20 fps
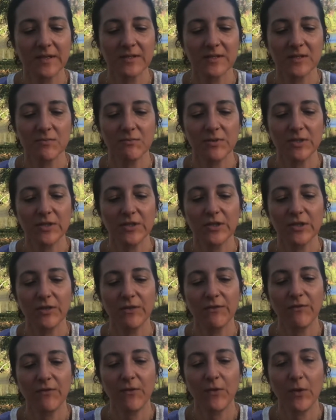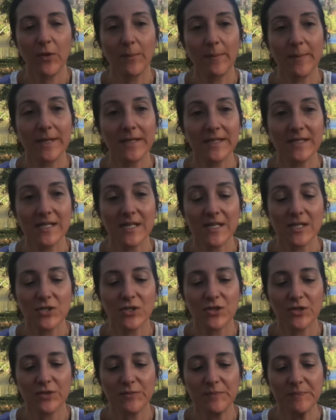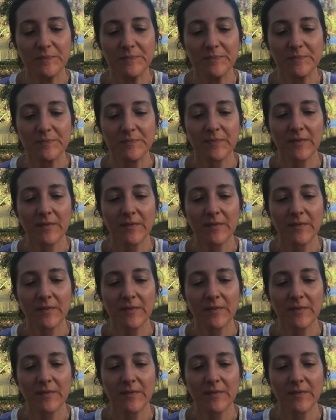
It's really good for meditation.